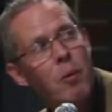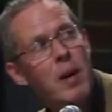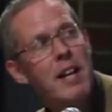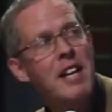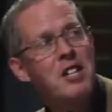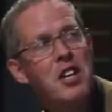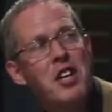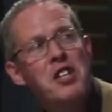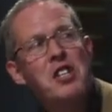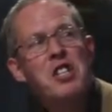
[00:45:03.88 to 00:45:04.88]
We need to
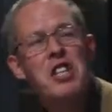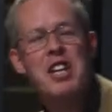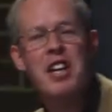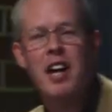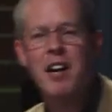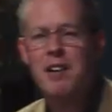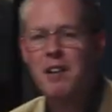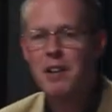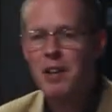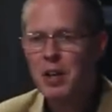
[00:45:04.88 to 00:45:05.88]
consider
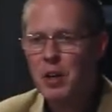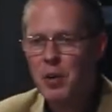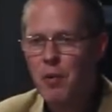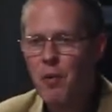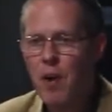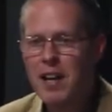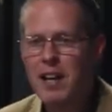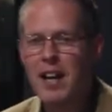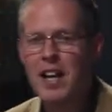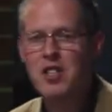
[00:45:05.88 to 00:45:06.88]

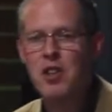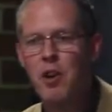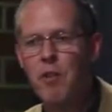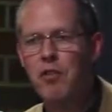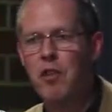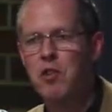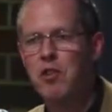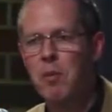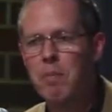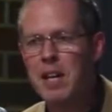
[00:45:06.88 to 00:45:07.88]
regulation of
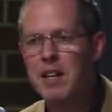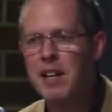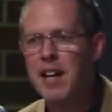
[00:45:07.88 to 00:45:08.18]
social media.